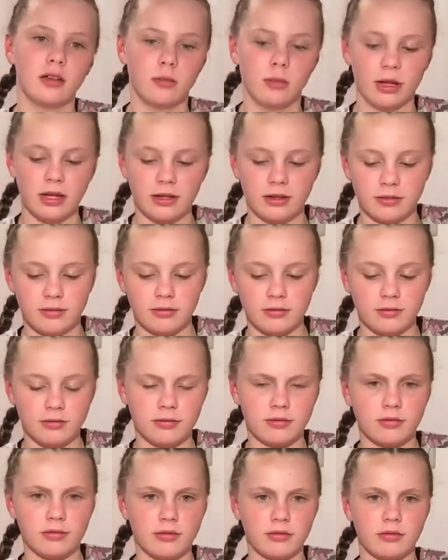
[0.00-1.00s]
Wait,
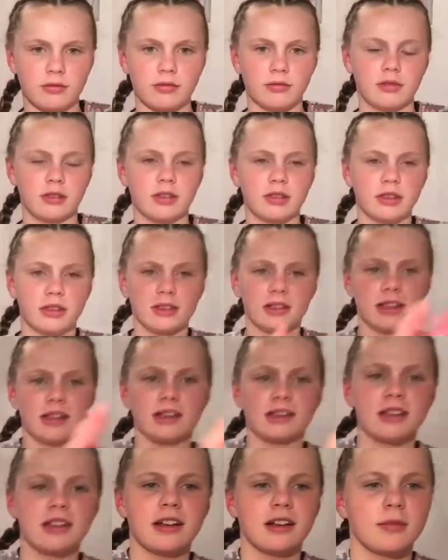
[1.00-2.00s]
guys
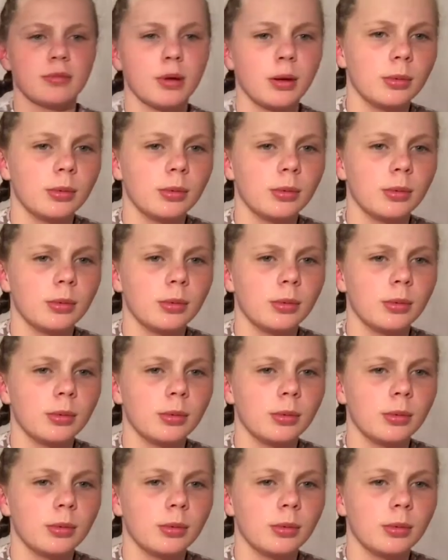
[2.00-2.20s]
can't hear it